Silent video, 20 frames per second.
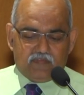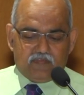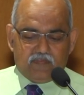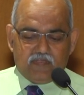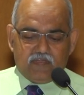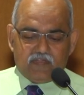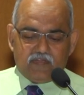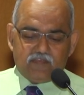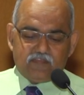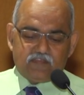
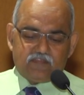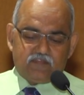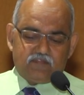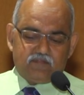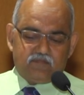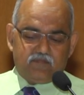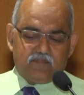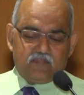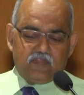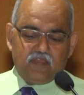That is,
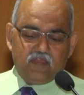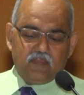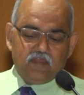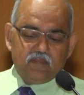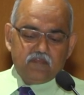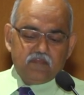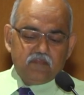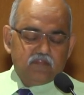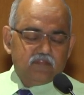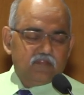
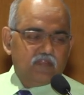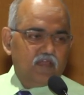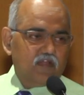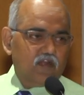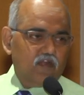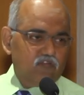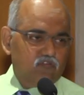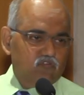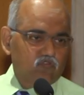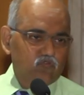there
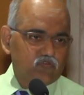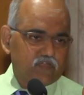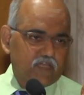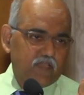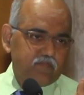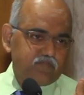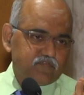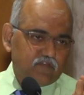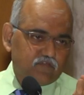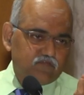are two
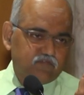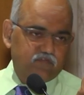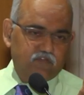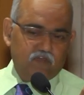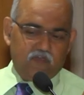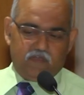types of